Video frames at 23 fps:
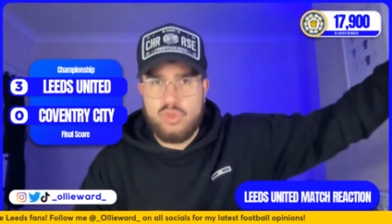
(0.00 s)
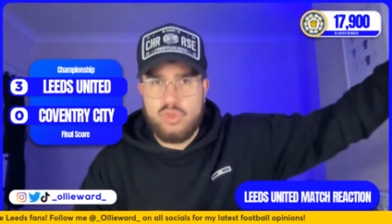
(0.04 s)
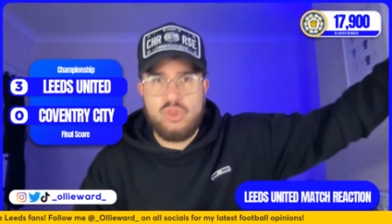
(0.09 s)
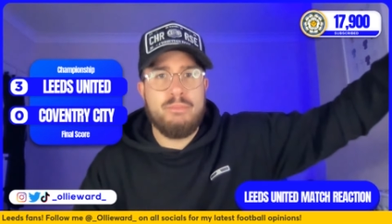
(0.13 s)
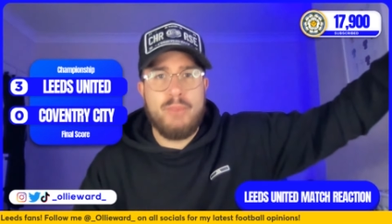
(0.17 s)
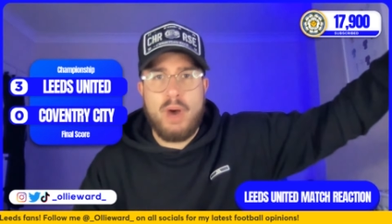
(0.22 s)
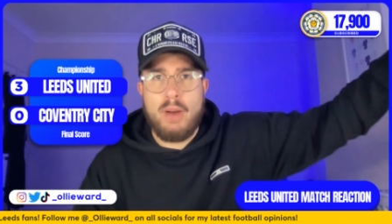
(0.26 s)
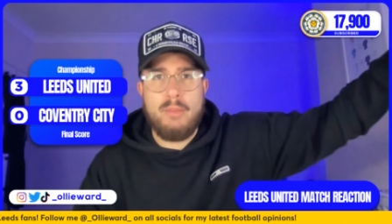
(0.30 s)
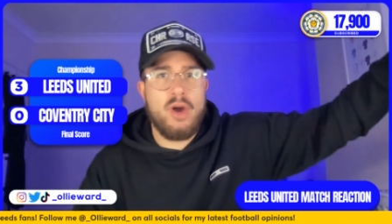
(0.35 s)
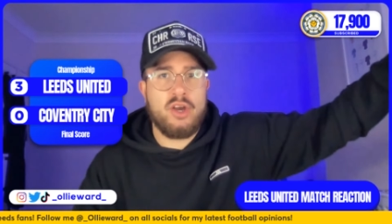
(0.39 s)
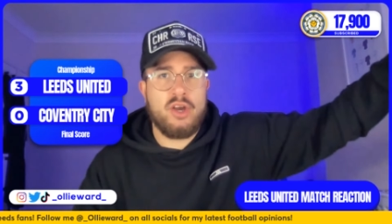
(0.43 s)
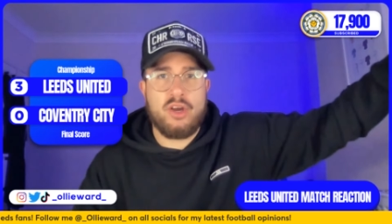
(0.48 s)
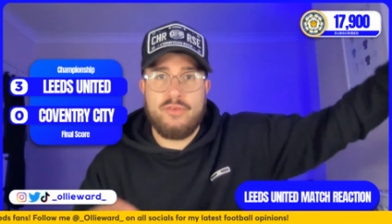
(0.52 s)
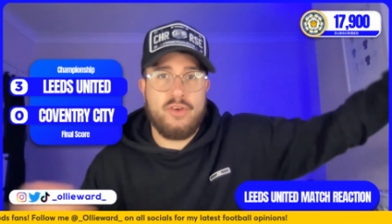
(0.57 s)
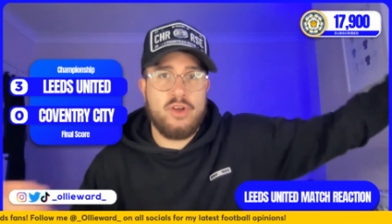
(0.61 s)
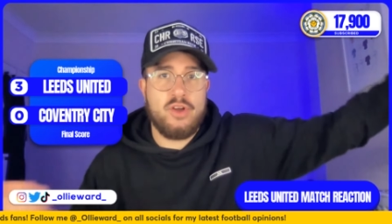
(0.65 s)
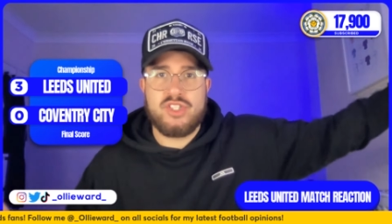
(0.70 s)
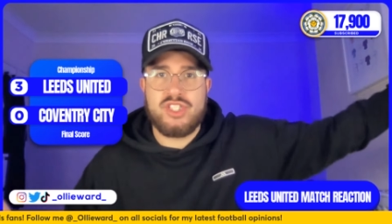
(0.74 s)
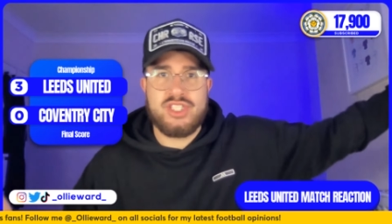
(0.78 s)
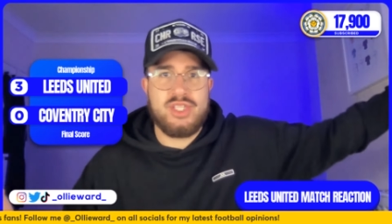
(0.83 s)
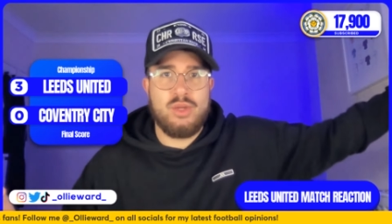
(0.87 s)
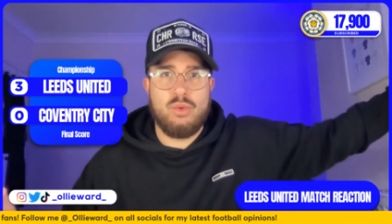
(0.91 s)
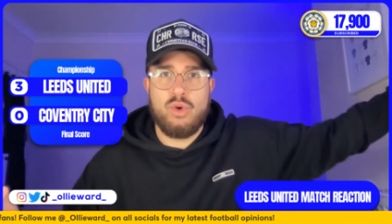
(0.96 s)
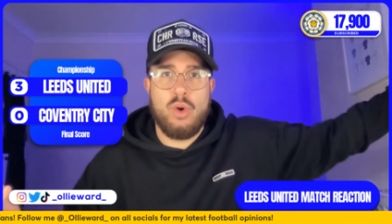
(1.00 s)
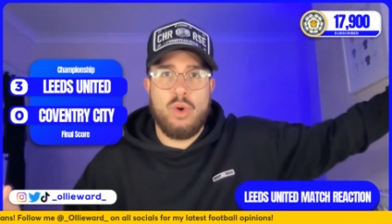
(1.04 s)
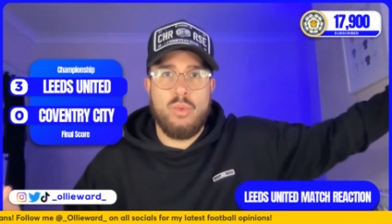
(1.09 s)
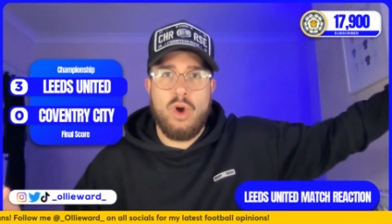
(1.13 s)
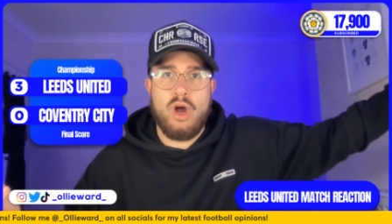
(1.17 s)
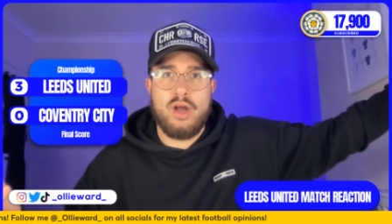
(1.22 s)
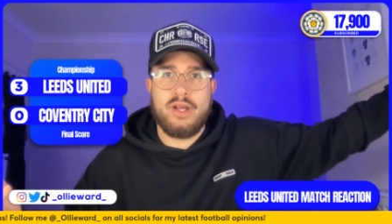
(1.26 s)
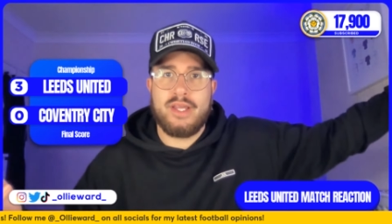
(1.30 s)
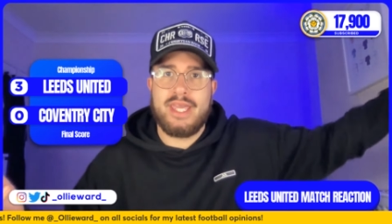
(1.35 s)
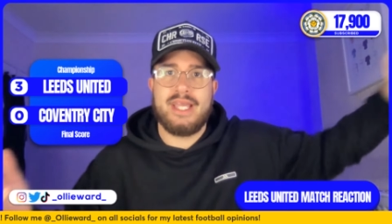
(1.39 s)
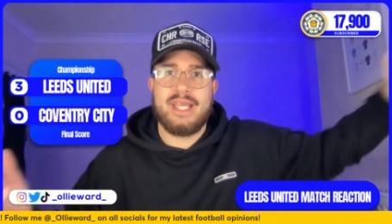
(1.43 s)
My microphone's still not
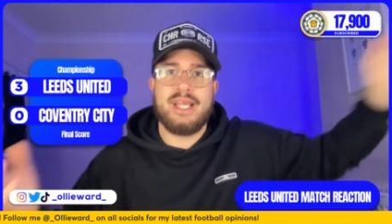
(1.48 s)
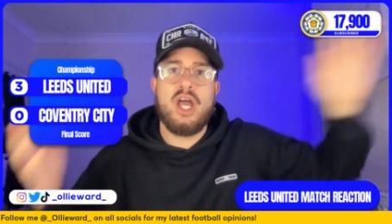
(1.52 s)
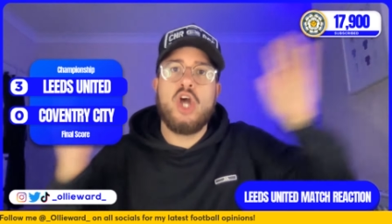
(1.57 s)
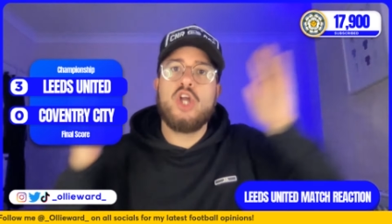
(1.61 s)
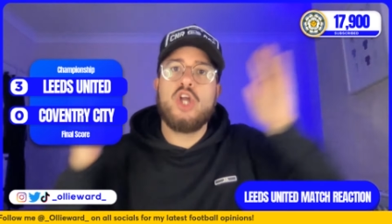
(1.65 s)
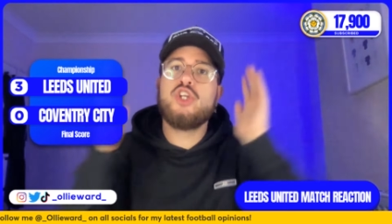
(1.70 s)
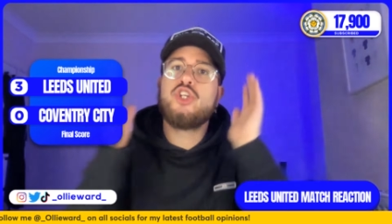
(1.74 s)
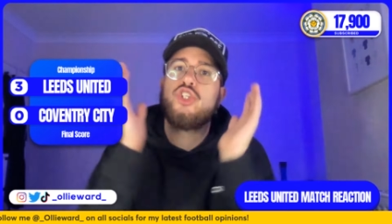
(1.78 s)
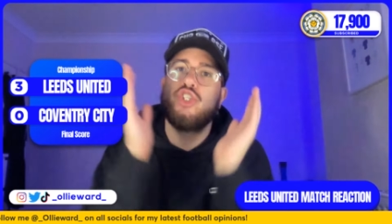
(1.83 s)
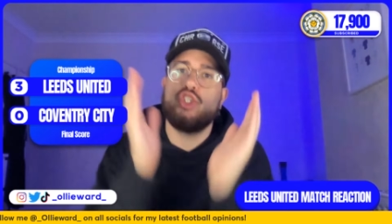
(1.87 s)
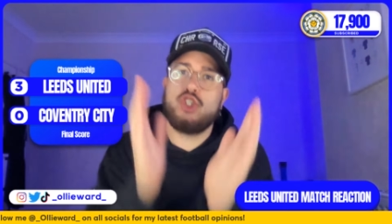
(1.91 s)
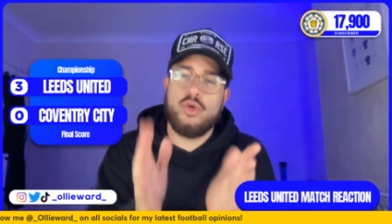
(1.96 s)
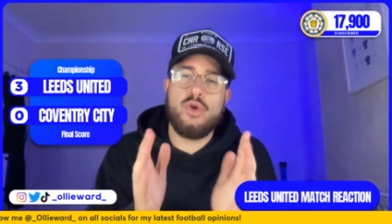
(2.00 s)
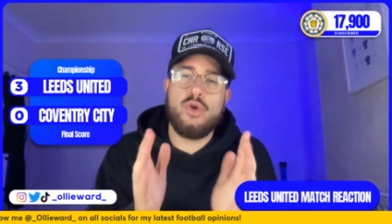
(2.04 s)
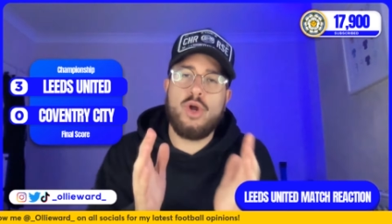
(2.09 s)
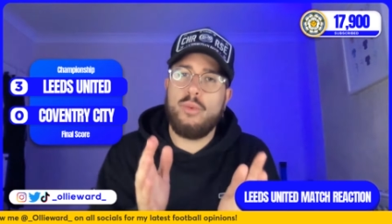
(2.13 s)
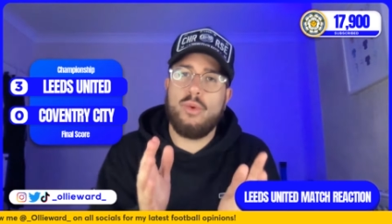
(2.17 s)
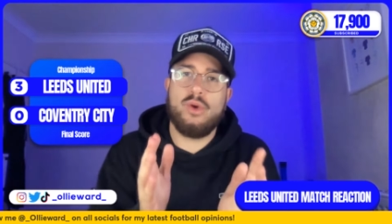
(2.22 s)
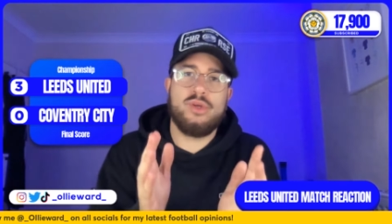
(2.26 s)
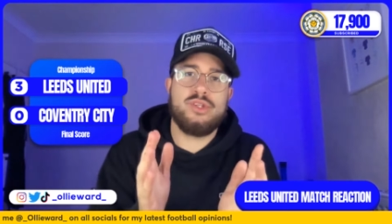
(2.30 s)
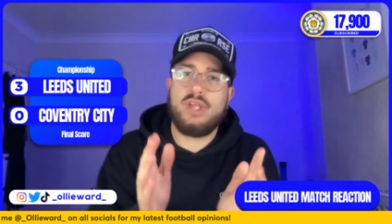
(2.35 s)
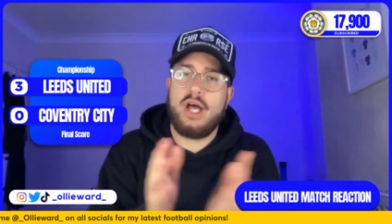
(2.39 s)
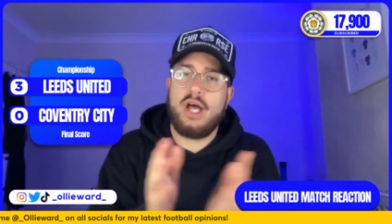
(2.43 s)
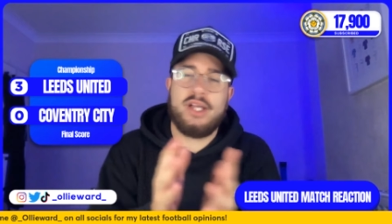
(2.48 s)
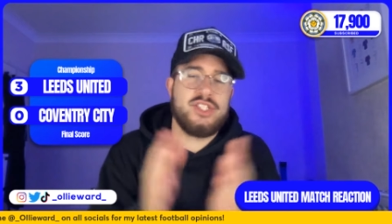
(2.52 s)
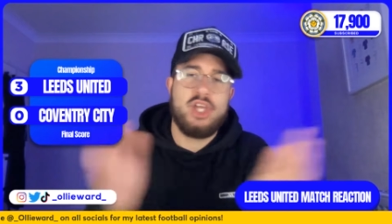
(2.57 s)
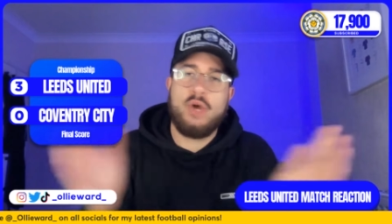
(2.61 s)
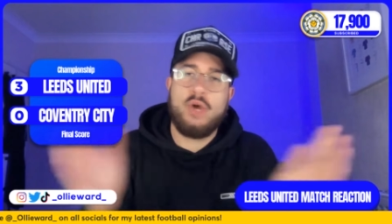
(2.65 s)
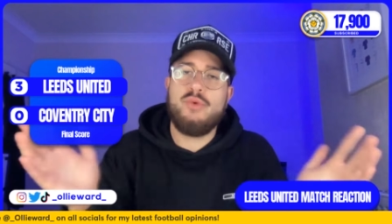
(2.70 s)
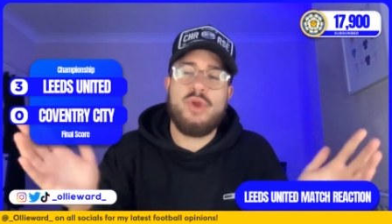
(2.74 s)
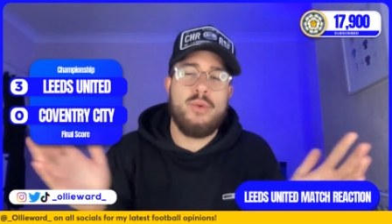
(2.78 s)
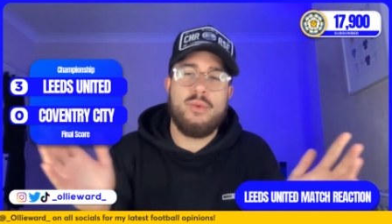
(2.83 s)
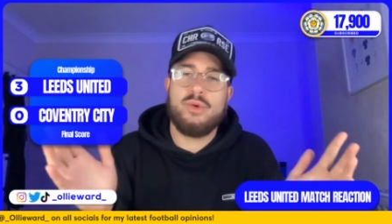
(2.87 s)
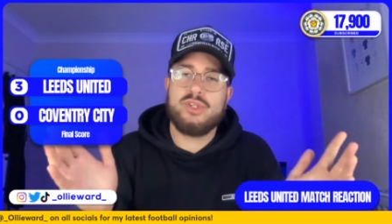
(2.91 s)
working do not I
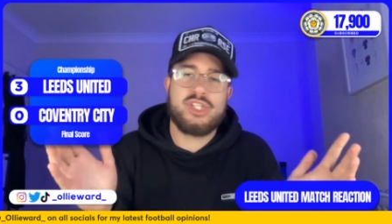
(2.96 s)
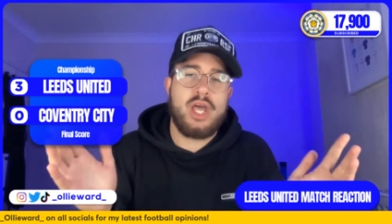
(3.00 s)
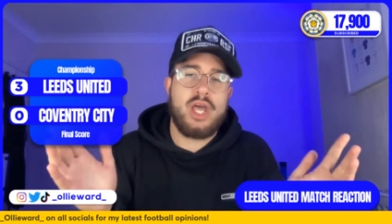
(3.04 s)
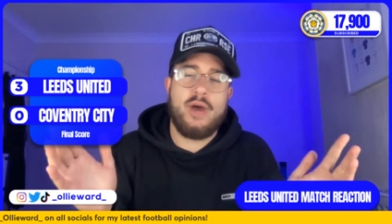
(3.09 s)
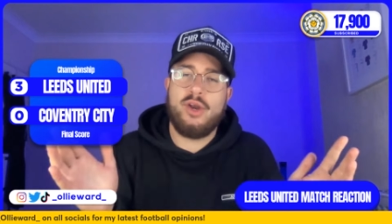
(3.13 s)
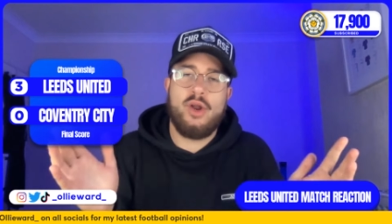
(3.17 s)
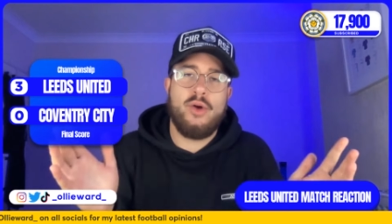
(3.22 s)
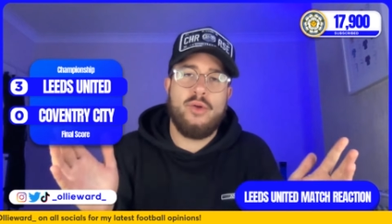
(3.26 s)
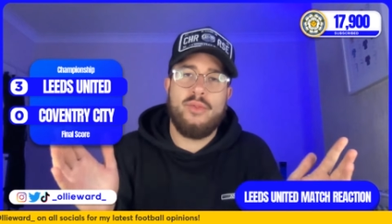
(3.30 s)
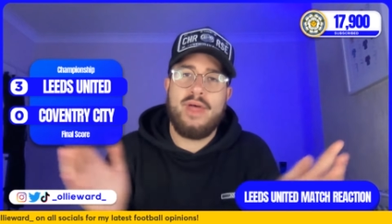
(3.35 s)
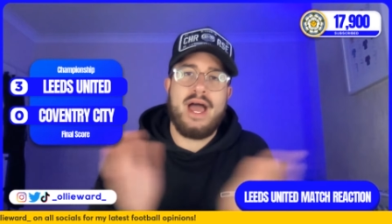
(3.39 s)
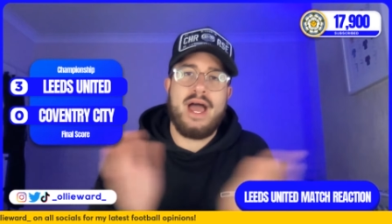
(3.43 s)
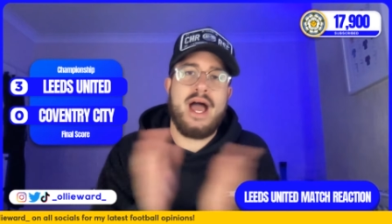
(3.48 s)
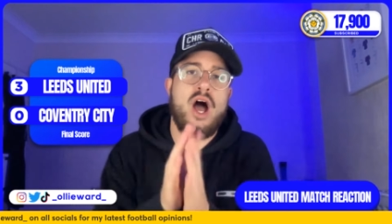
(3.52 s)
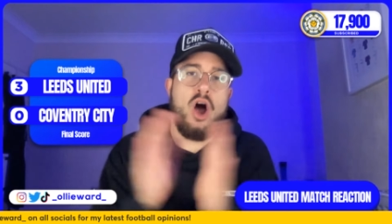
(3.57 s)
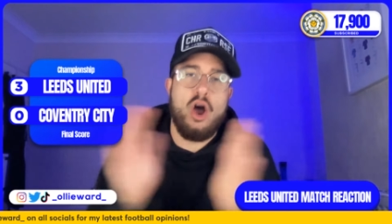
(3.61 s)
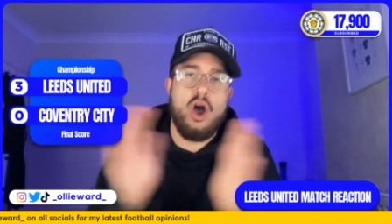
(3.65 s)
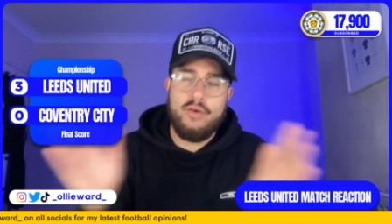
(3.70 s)
don't know what's going on with that.